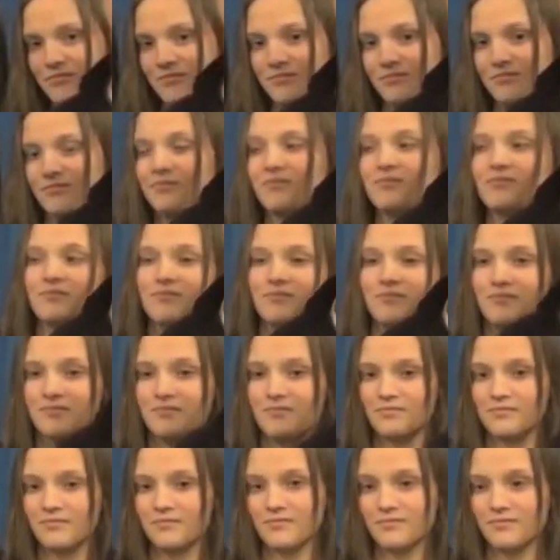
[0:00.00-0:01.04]

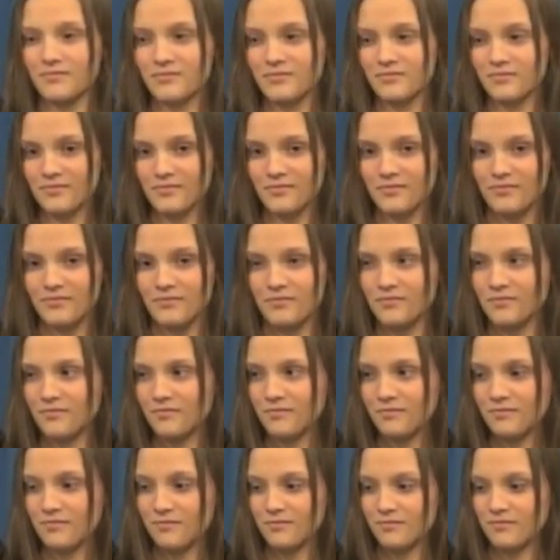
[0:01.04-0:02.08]

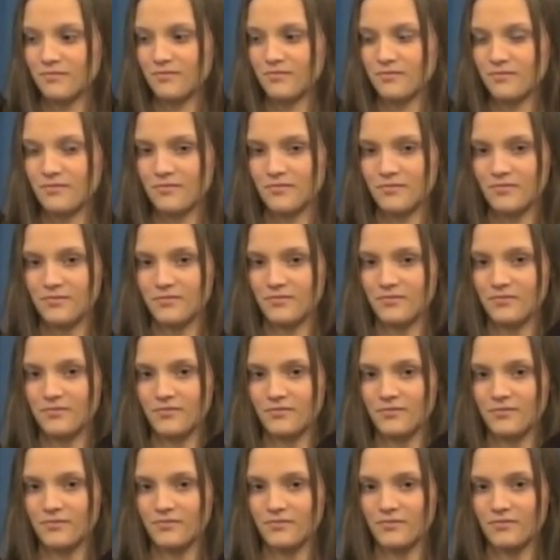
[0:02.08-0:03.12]

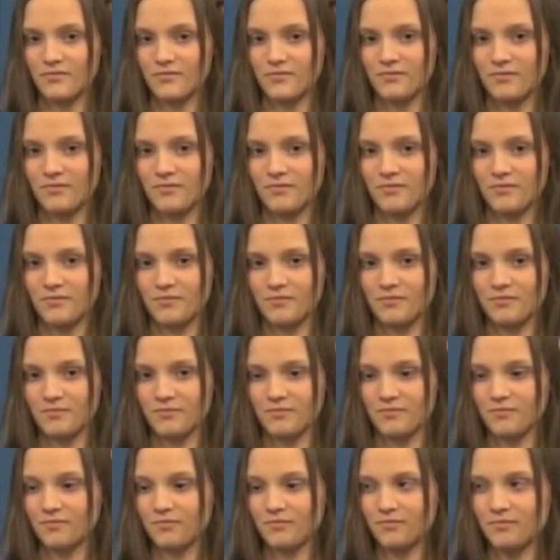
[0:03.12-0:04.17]

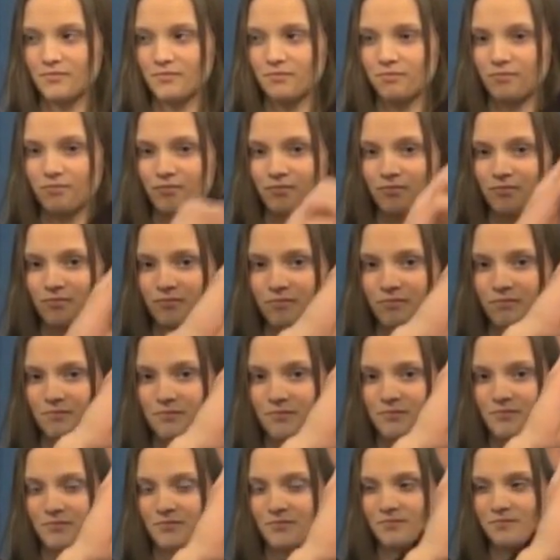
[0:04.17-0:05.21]

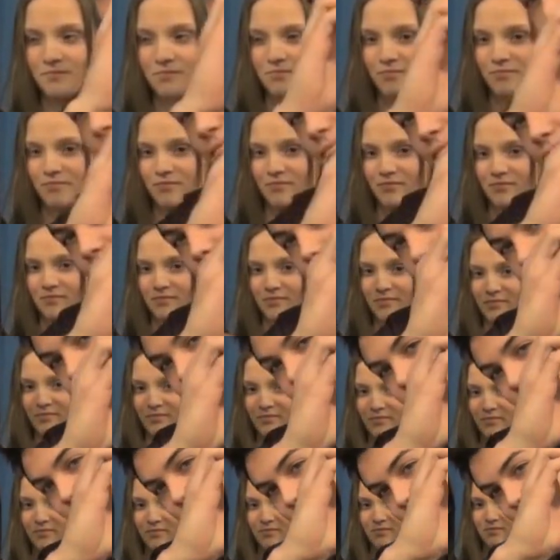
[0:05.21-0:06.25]

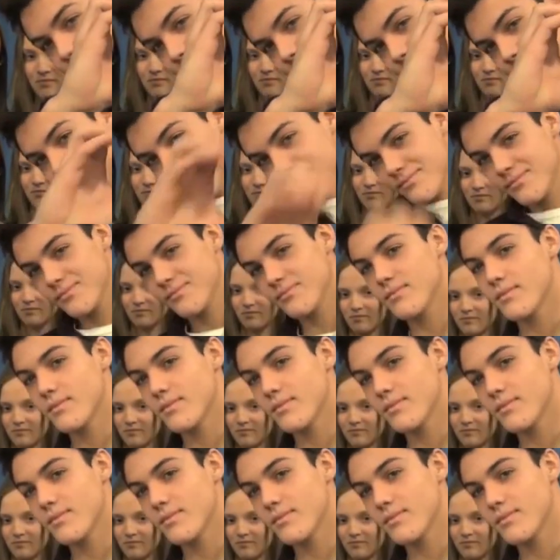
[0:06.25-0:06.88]
No words are spoken by the person on screen.